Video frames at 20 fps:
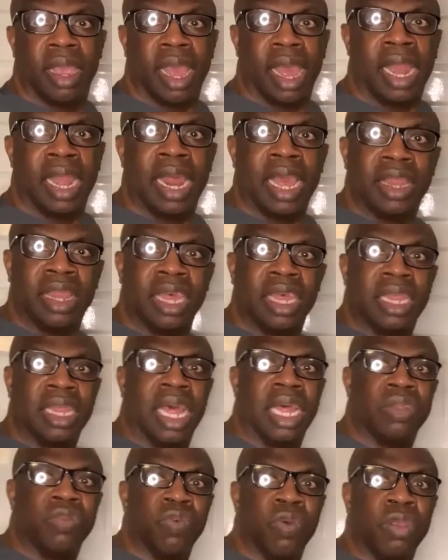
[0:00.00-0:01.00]
And I think
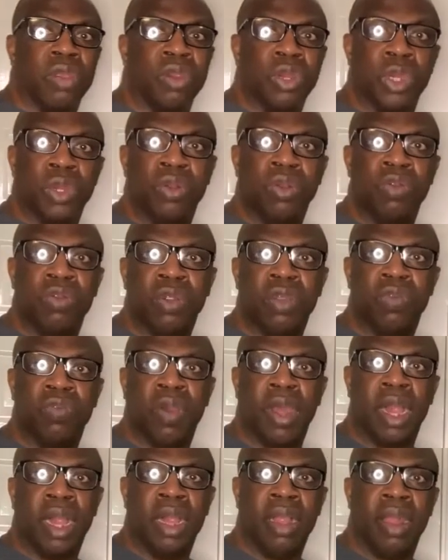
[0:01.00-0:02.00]
that's what you should do as
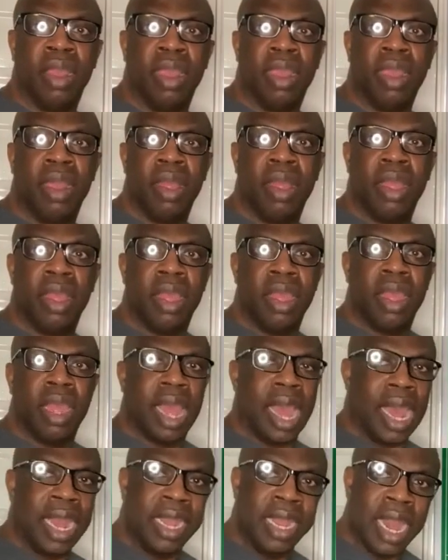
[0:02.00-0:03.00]
well.
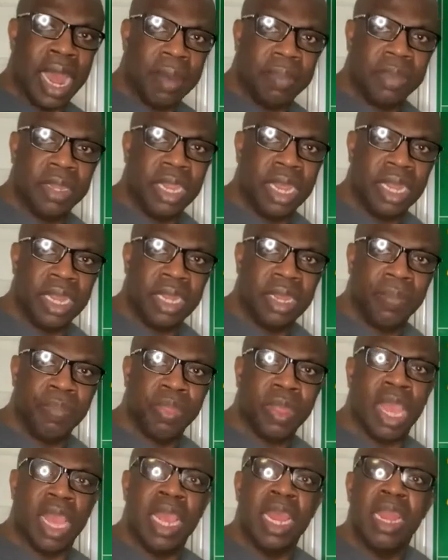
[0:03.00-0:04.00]
Adapt it.
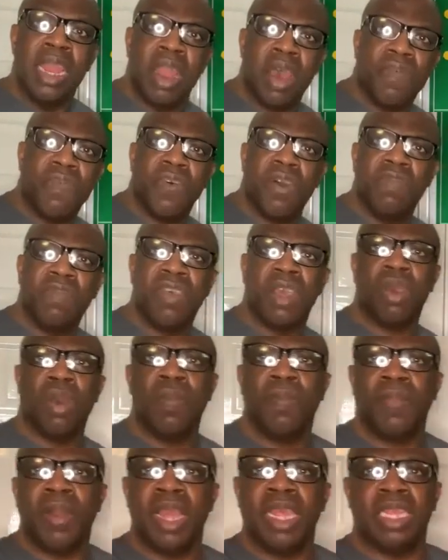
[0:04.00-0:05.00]
Enough of the
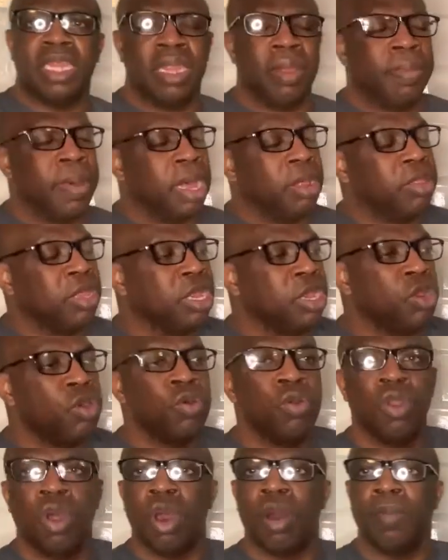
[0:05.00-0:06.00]
complaints about the
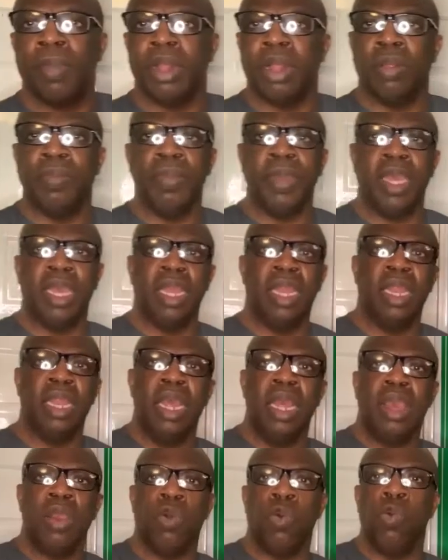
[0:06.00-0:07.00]
new normal being
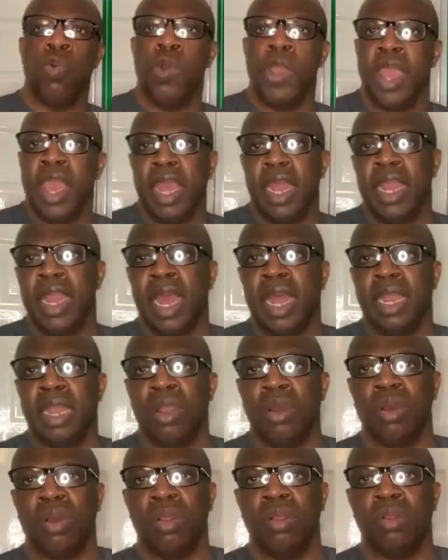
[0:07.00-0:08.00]
weird
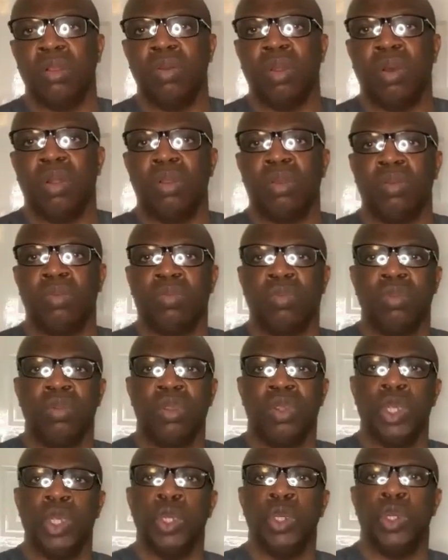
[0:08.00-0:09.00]
and
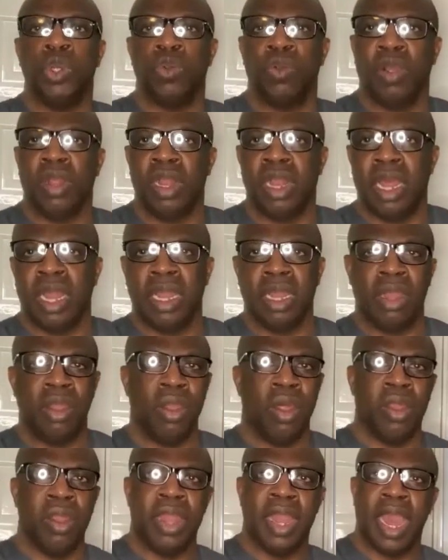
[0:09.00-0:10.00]
unusual and
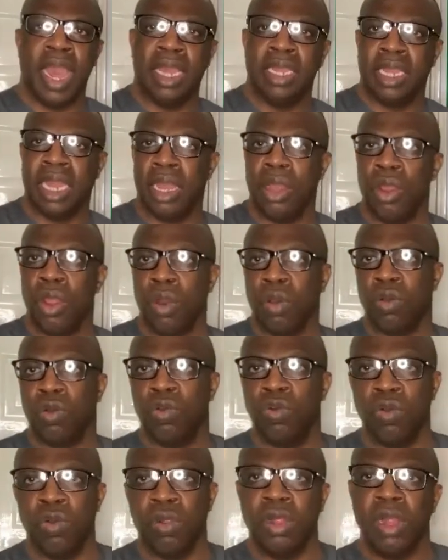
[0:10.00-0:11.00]
not nice and not
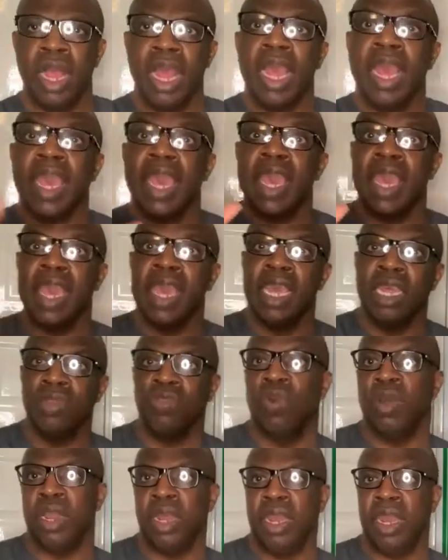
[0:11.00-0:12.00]
cool. It is
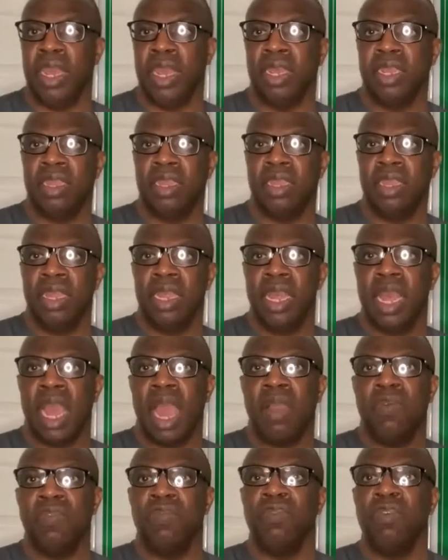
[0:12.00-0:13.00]
what it is.
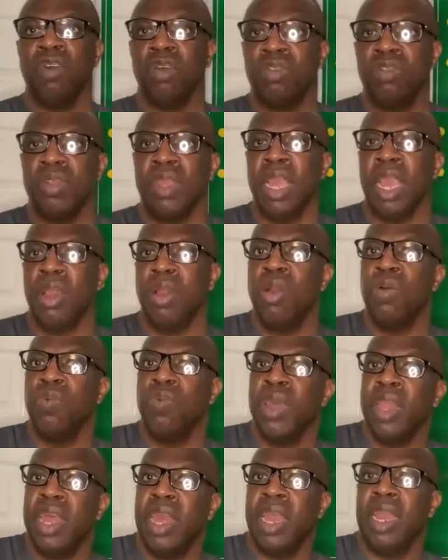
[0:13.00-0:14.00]
And we've got to get on
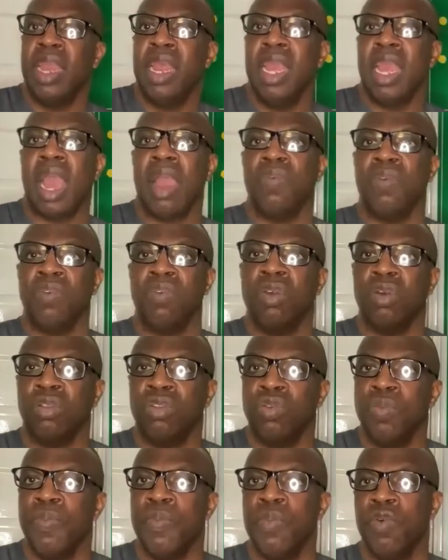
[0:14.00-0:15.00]
with it, and we've got
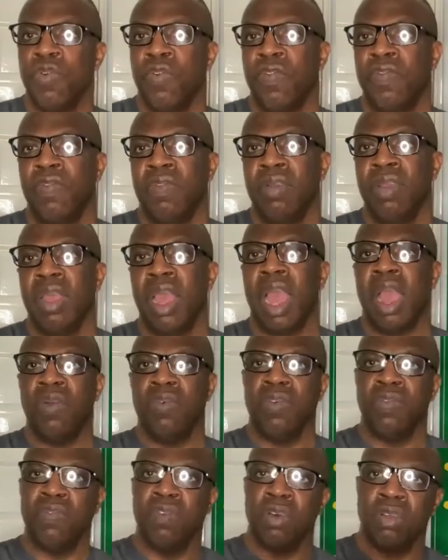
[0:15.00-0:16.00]
to move. And
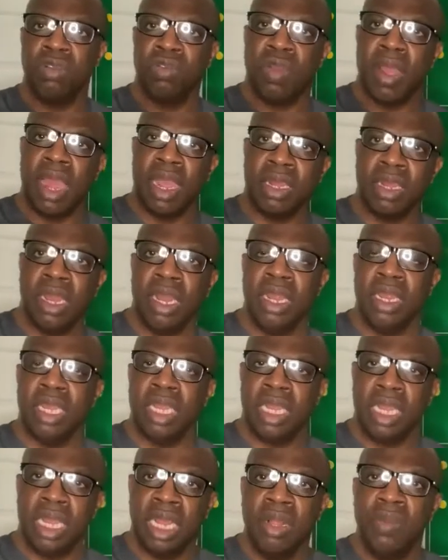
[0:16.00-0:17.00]
we've got to actually
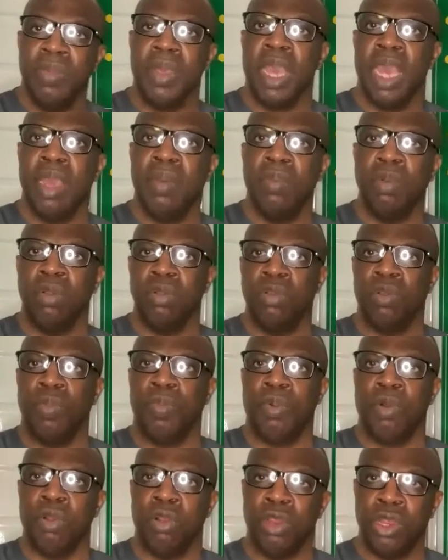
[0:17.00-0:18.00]
still be able to
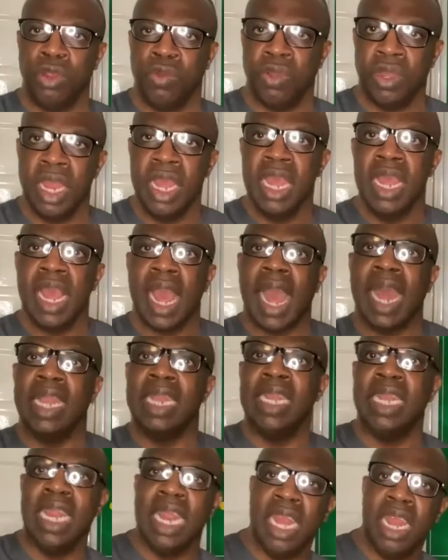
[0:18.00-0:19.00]
produce
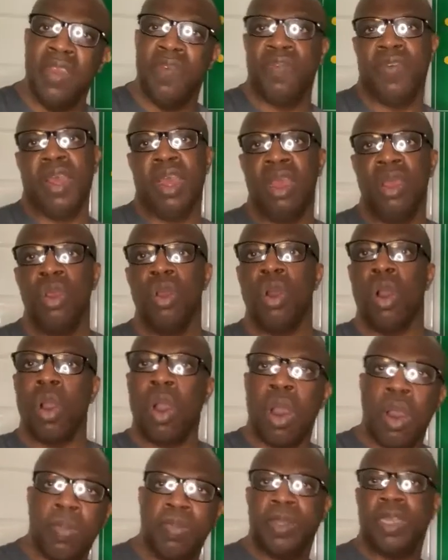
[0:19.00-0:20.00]
and deliver
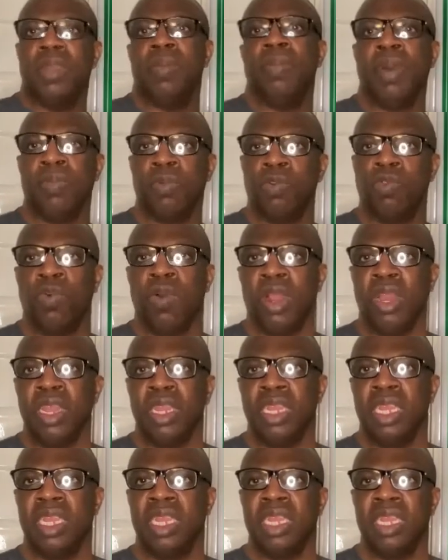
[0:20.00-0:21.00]
optimum
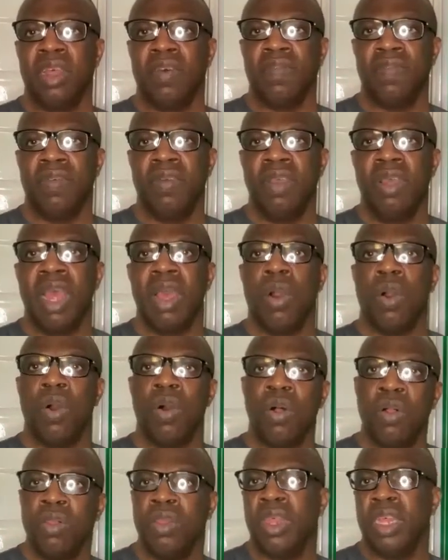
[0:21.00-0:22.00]
quality stuff
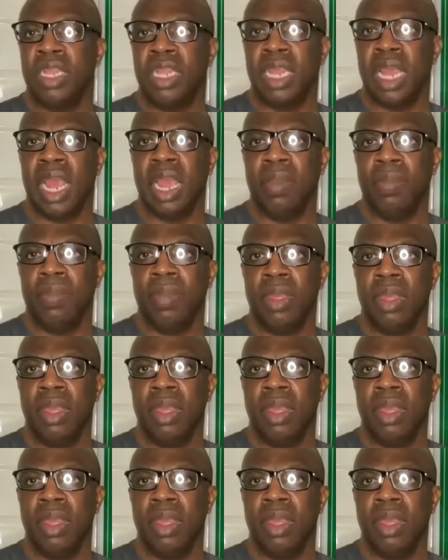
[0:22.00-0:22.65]
all the time.